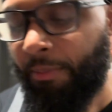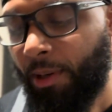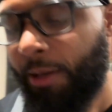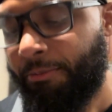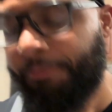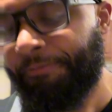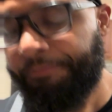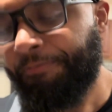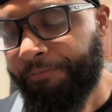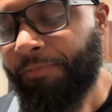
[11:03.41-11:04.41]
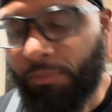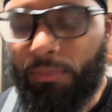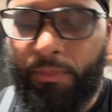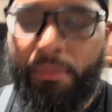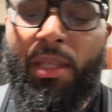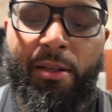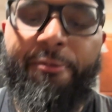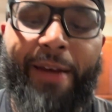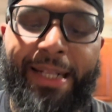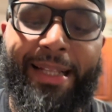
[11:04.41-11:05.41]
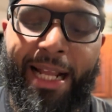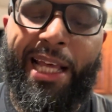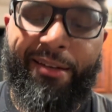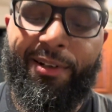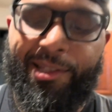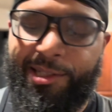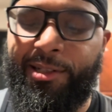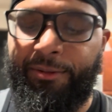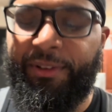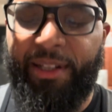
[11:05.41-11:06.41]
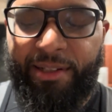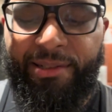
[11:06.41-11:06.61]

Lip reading: But the fact that I have other stuff in here,